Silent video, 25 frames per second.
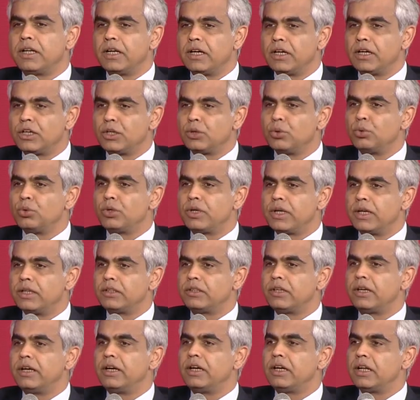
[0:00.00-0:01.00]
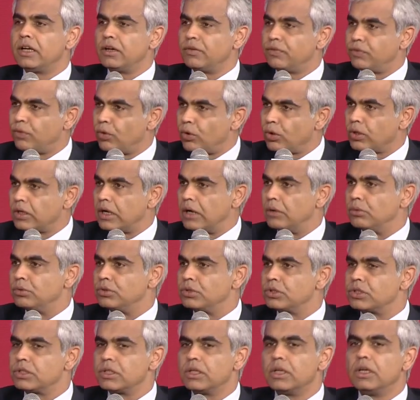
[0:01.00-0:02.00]
tier 2, tier 3, tier 4
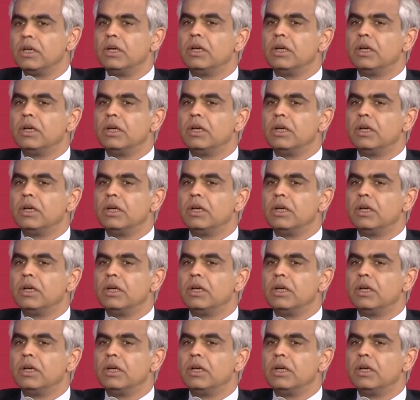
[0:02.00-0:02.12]
towns.